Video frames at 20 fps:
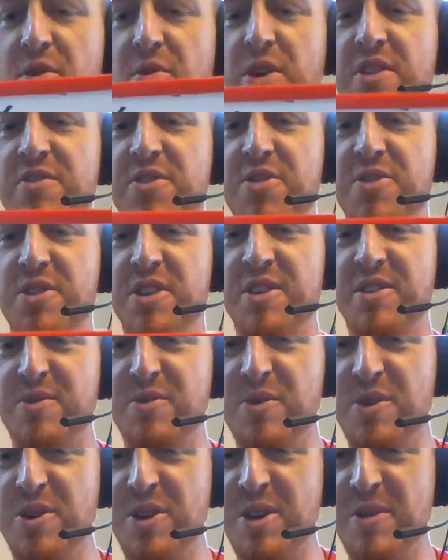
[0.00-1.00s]
way of doing it,
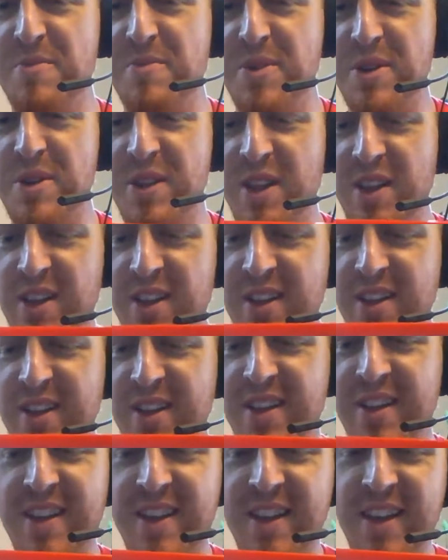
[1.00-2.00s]
William. Put the
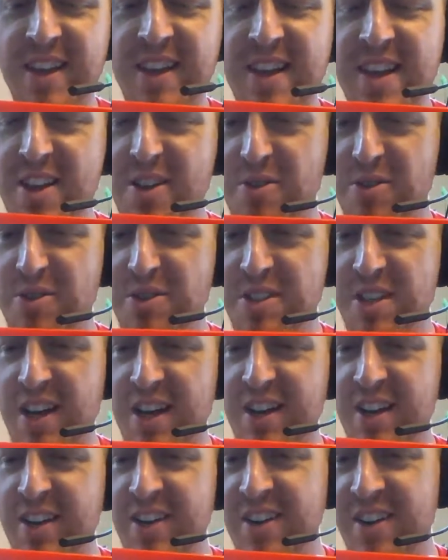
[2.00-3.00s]
equal
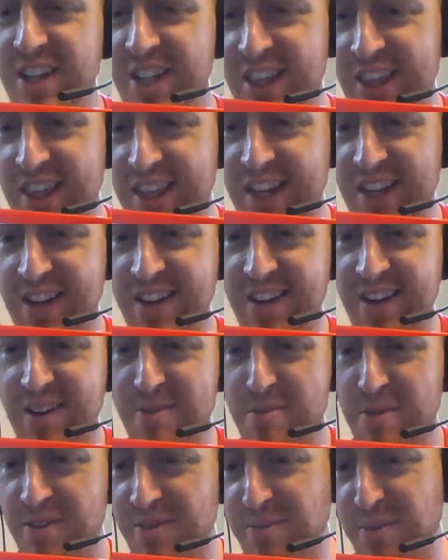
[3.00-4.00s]
sign underneath it or
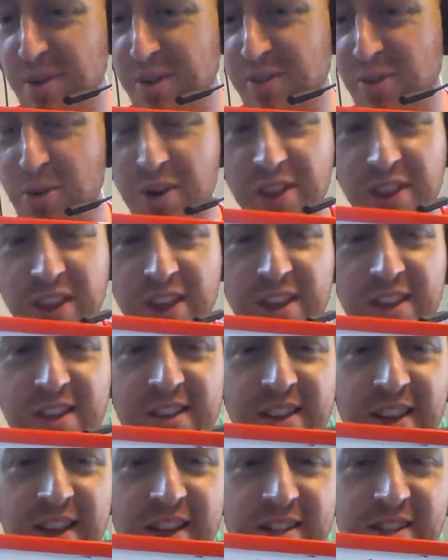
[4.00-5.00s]
before the
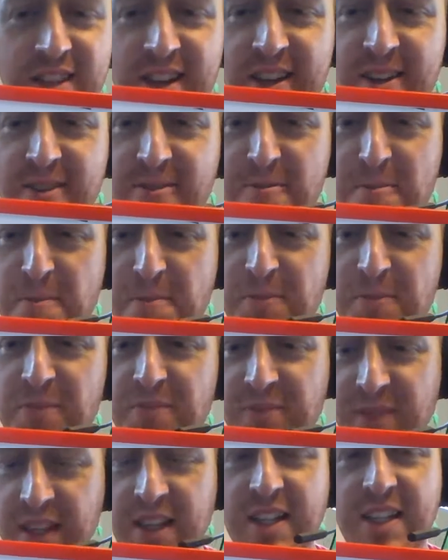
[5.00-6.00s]
less than.
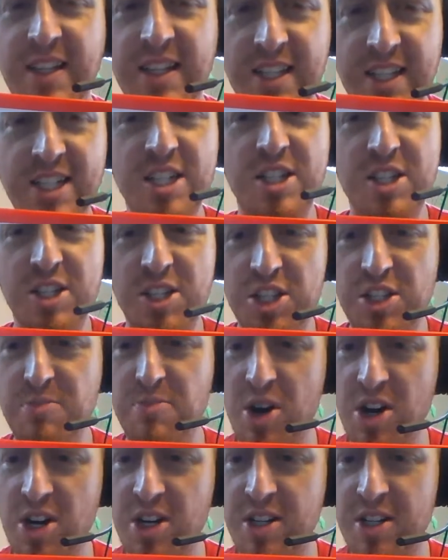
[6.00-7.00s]

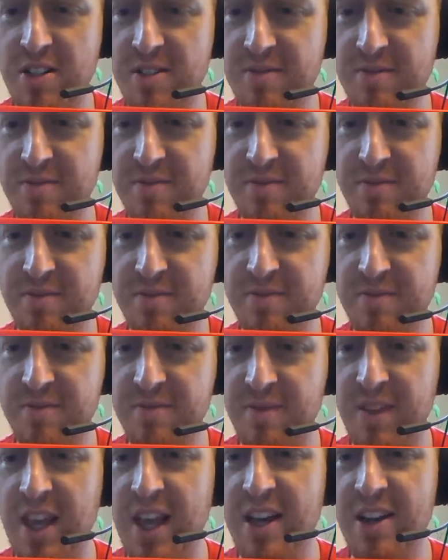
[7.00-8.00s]
Smart.
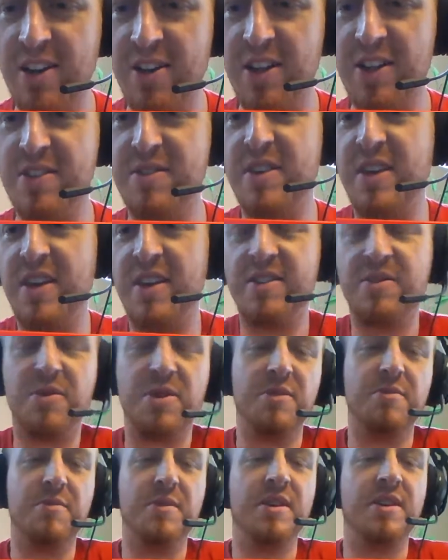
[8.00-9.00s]
Yeah, I know that's what
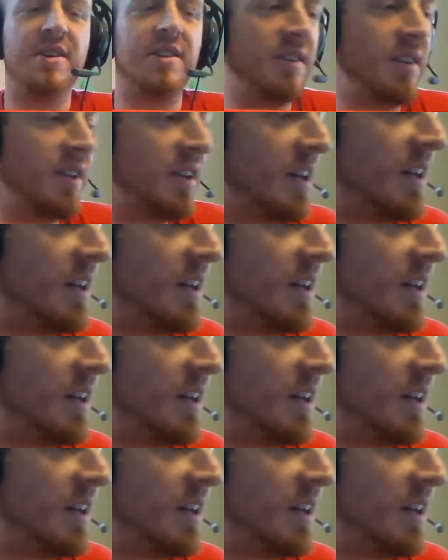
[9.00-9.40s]
you meant.